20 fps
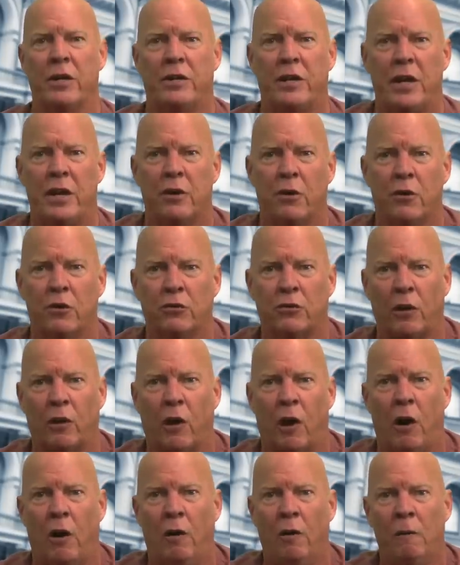Deters, The
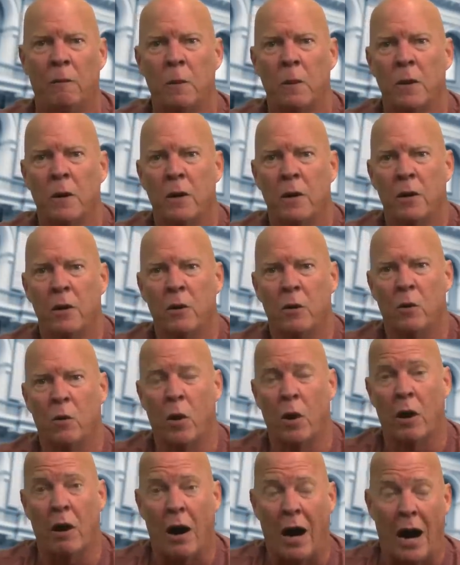Law,
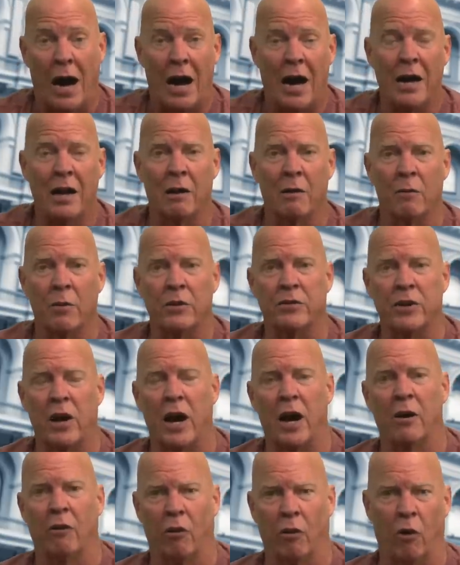where I, a
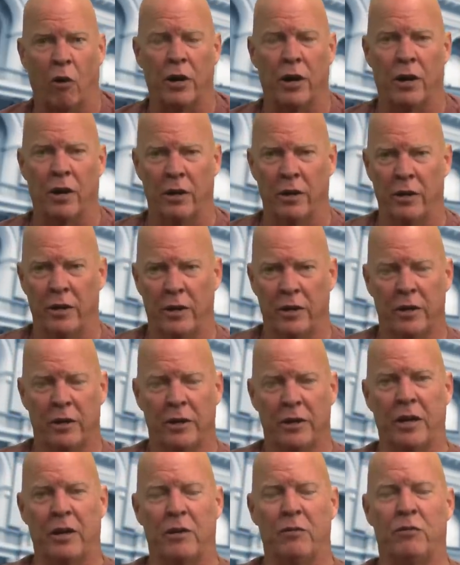retired lawyer,
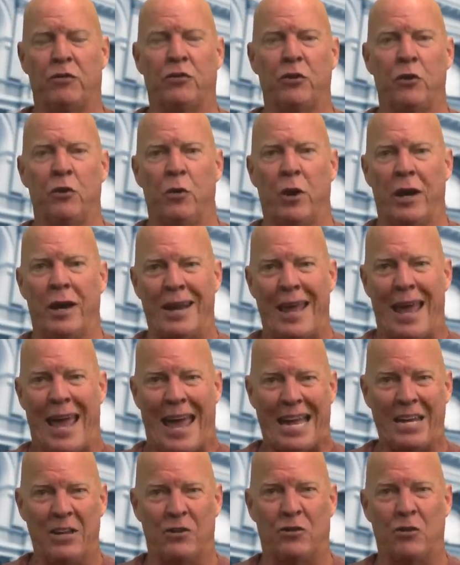gives you an
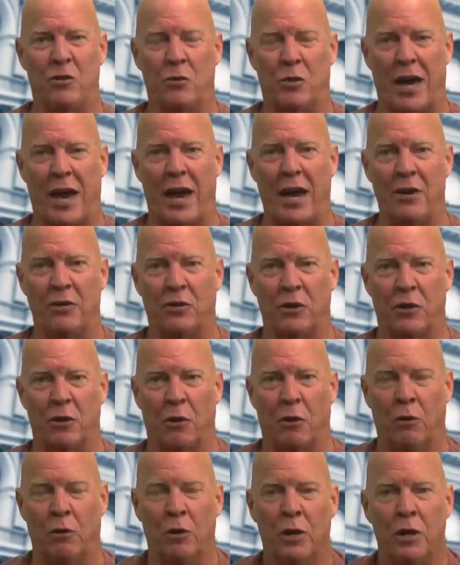
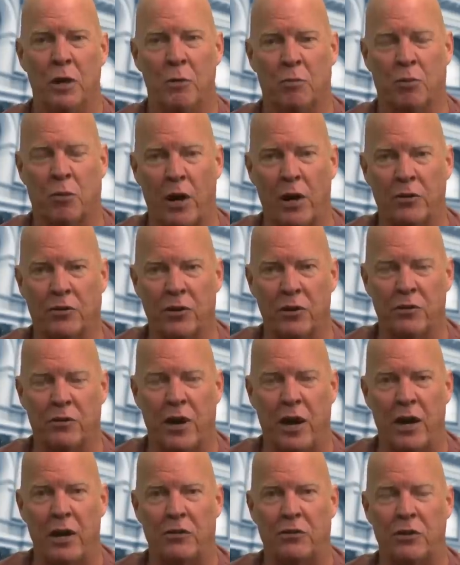educational
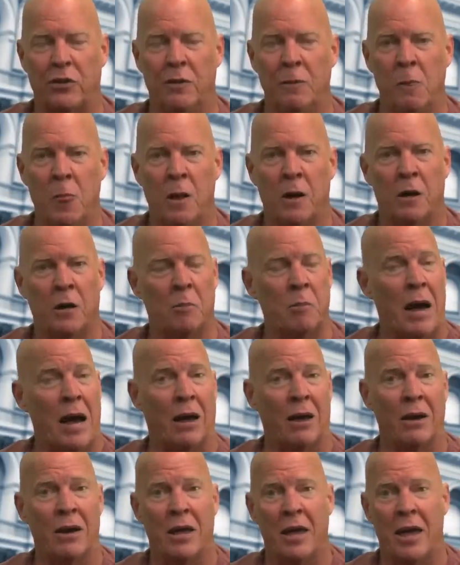presentation
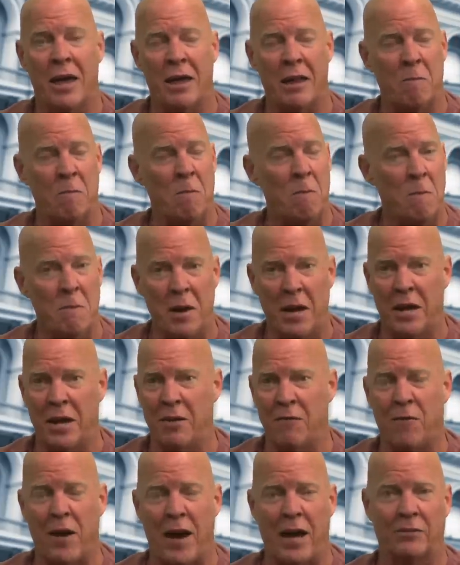about many
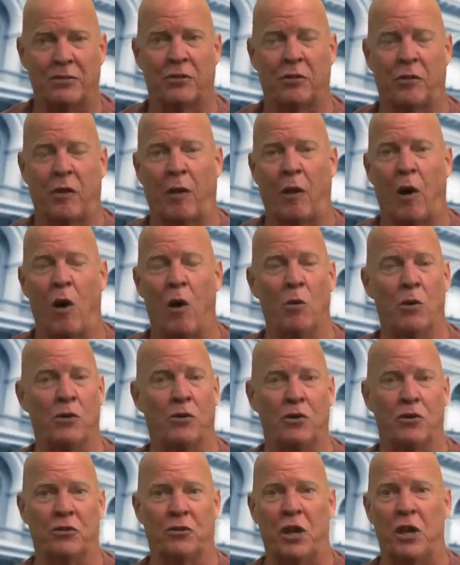facets of the law. We're
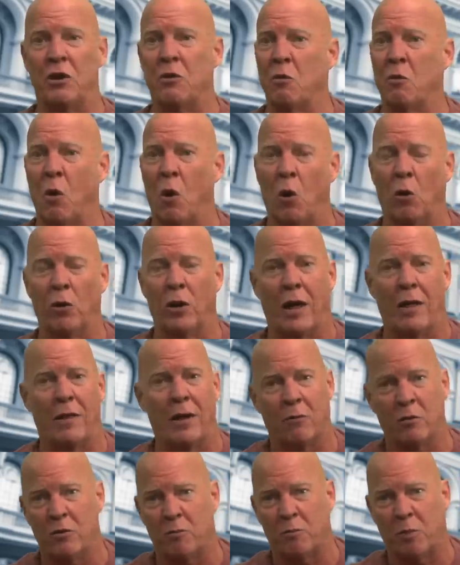just getting rolling. I
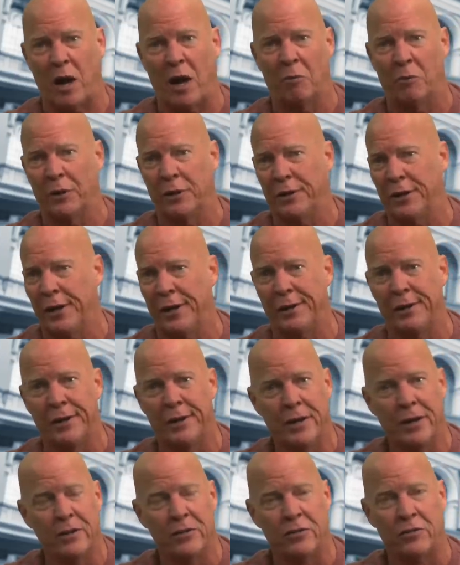think we've probably done
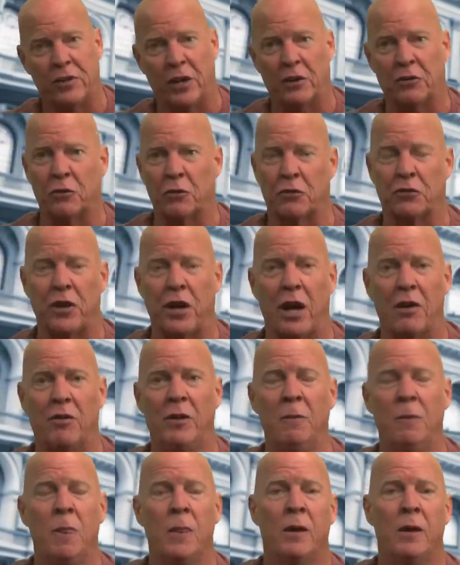six or
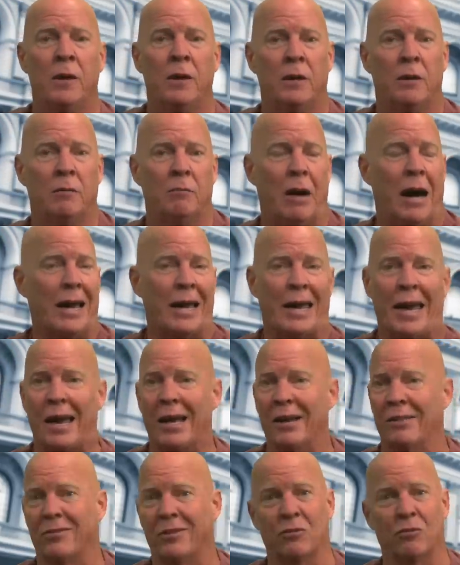seven. My
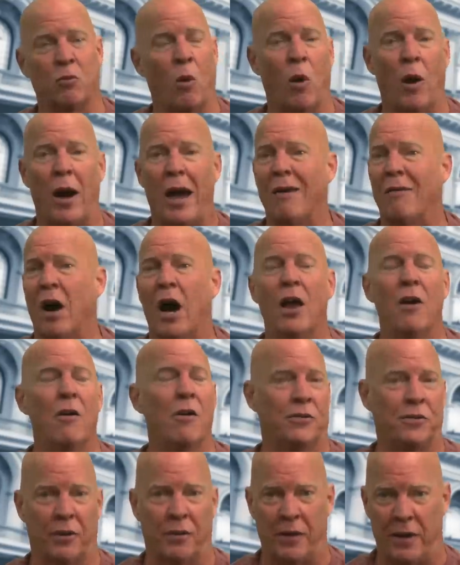guess is we'll have
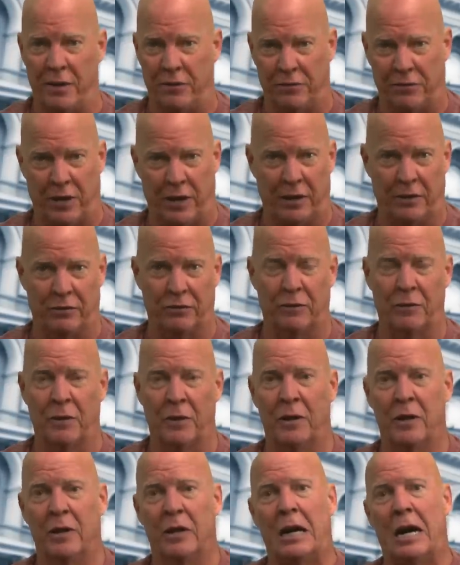hundreds of these things.
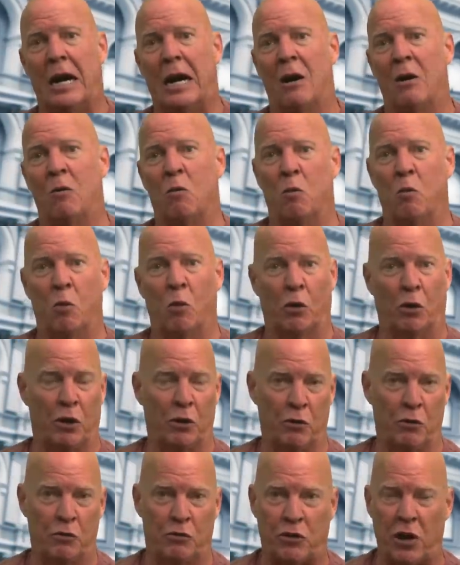We're going
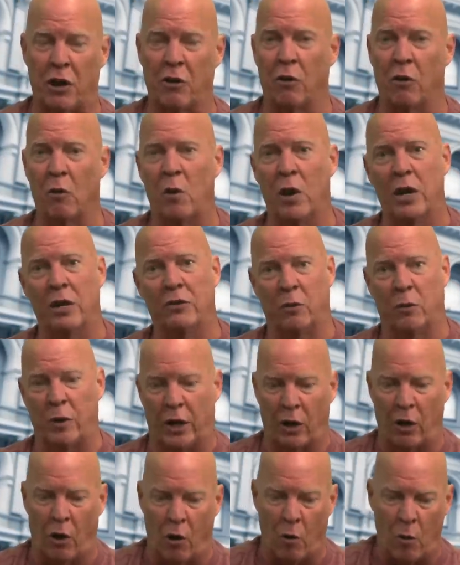to do general ones, and we
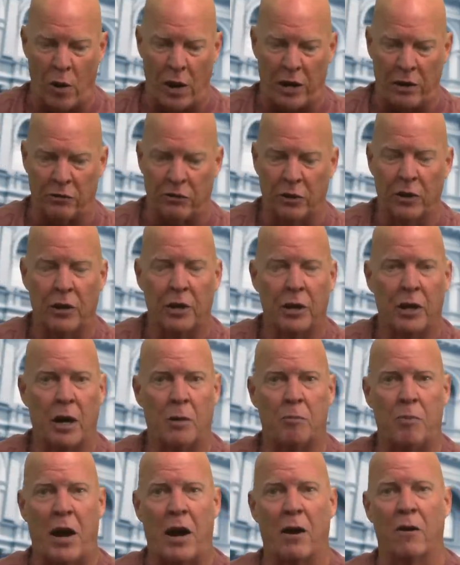can always
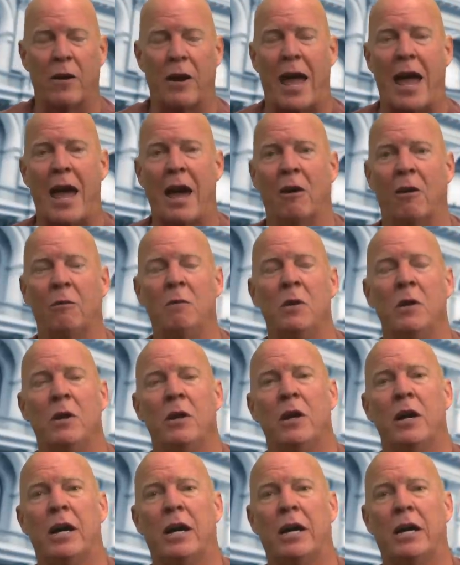pare down,
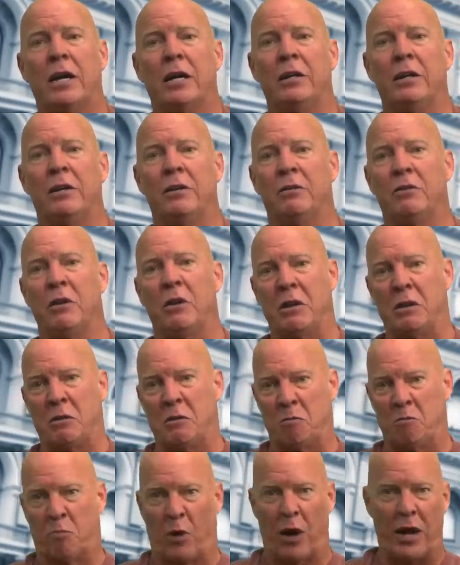
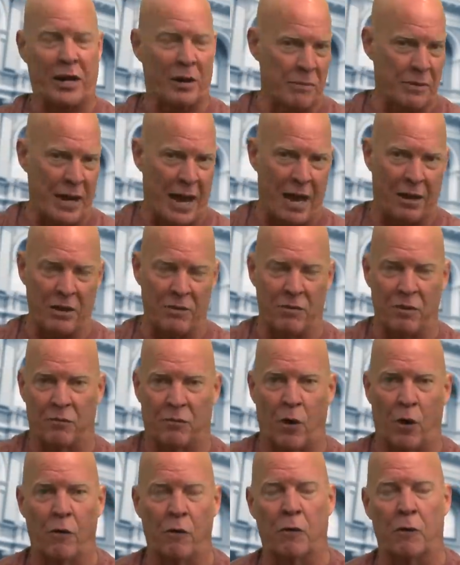break them down even
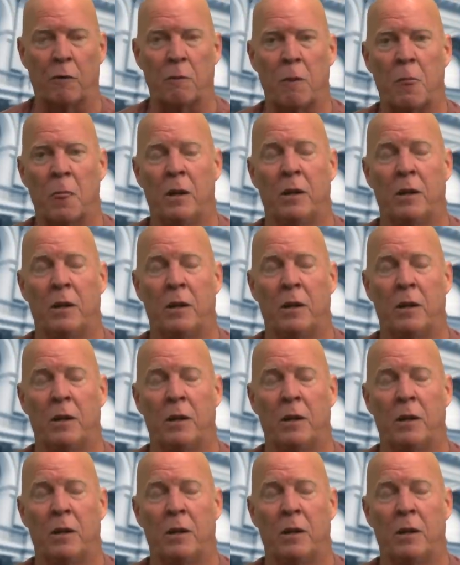further.